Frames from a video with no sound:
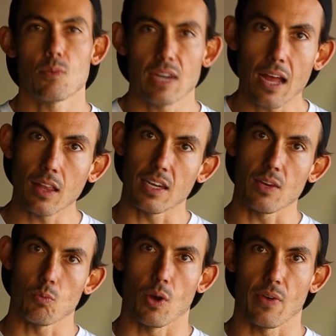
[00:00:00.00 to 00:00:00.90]
in reality,
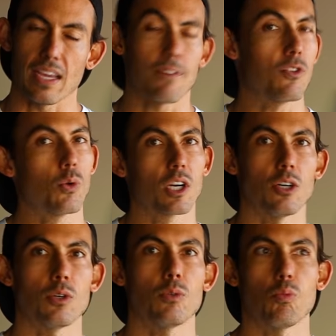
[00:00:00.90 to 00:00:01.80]
rowing, if you were
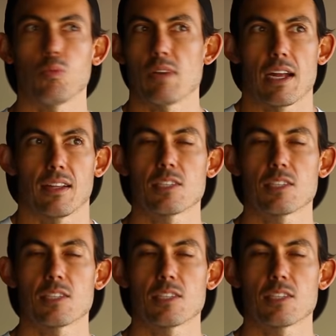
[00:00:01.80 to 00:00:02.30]
go, well,